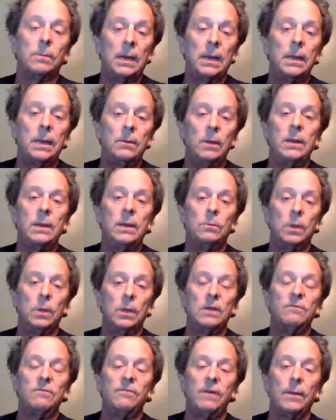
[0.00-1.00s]
And he
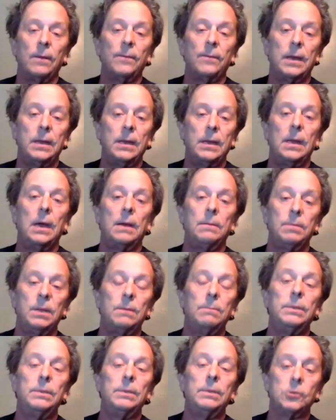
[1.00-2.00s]
really felt that he had
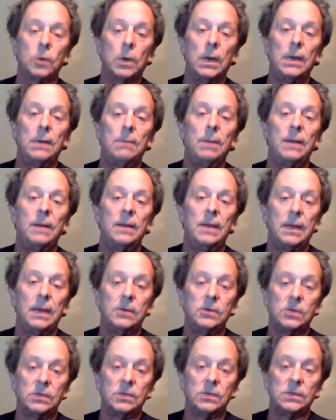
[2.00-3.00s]
been betrayed by the
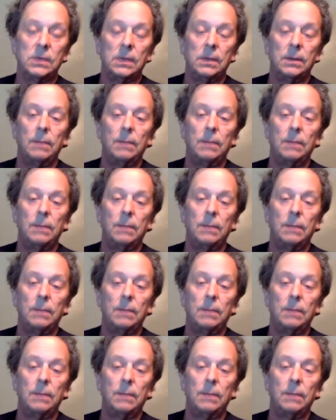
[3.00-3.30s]
agency.